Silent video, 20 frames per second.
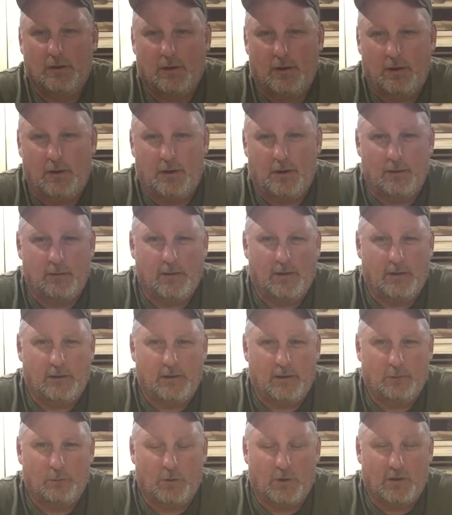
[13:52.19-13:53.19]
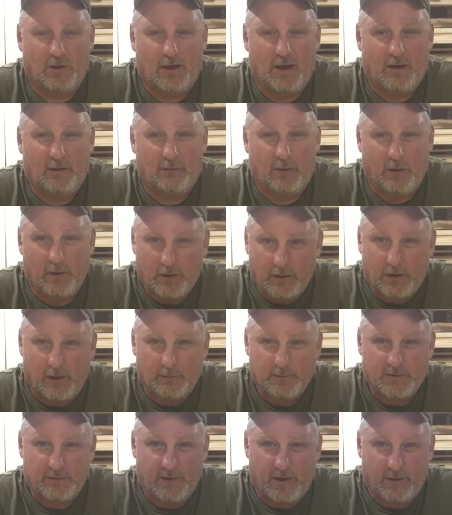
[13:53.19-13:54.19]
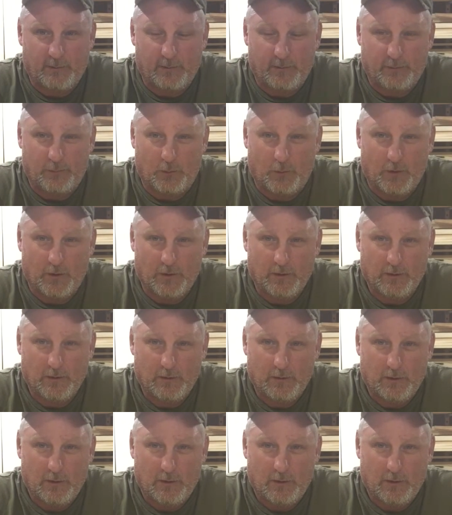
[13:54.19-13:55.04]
and what a lot of other clubs have had before.